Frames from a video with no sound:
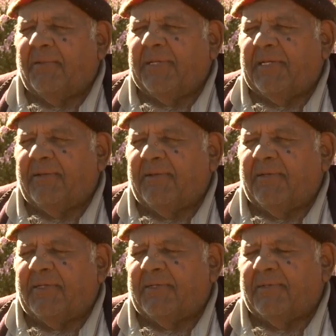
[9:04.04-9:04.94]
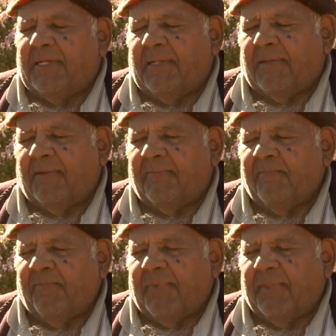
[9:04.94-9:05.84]
a big issue then.
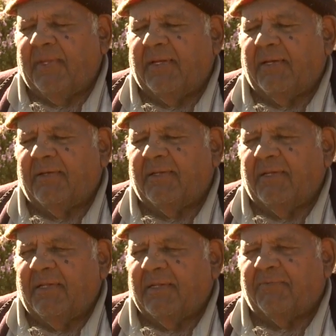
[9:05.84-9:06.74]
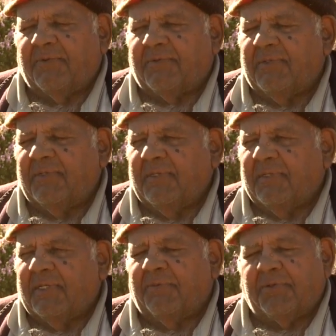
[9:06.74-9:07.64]
Yeah, that was
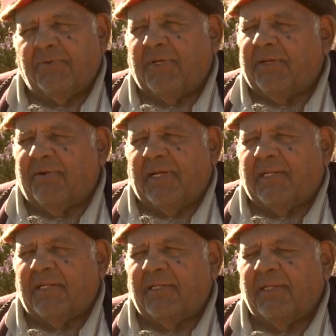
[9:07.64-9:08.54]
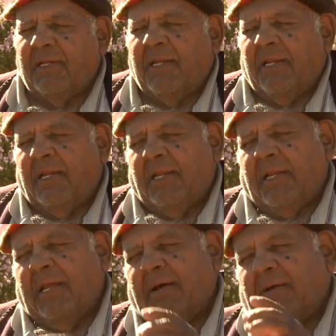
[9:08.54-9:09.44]
really great.
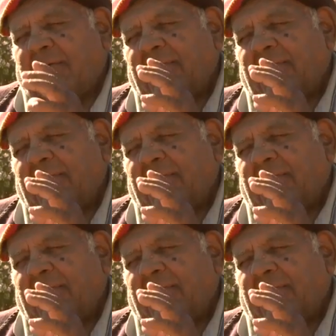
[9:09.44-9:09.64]
Now,